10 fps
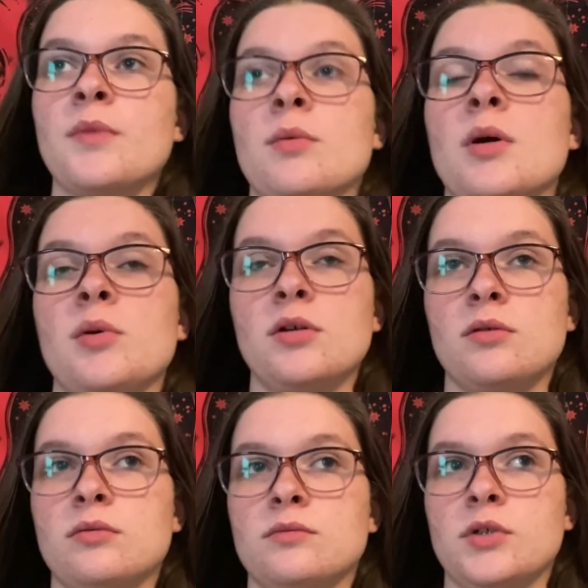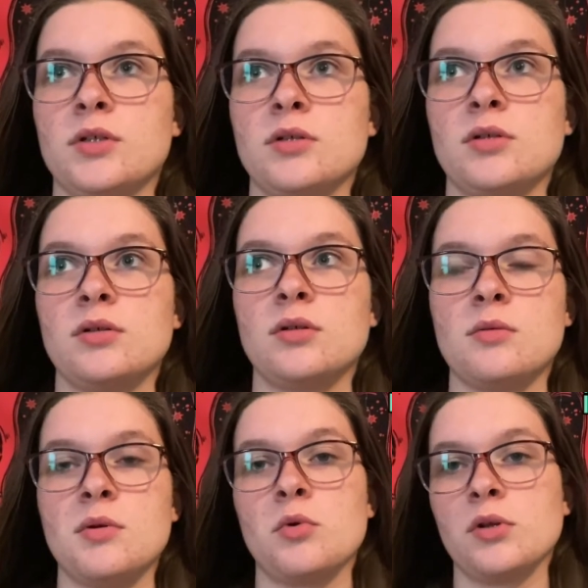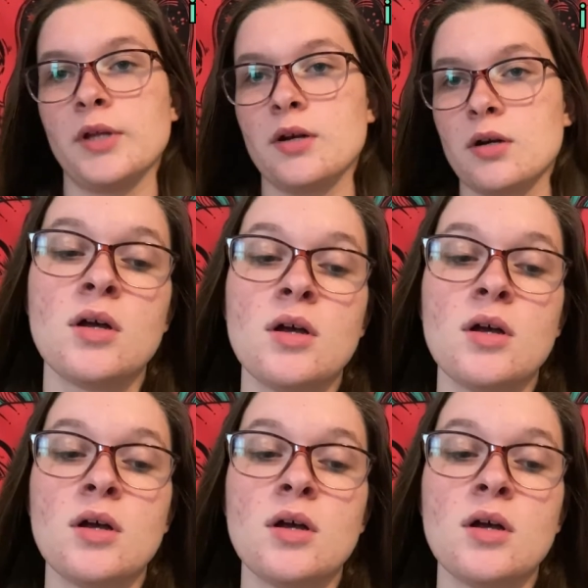I'll probably rehearse a little bit more later.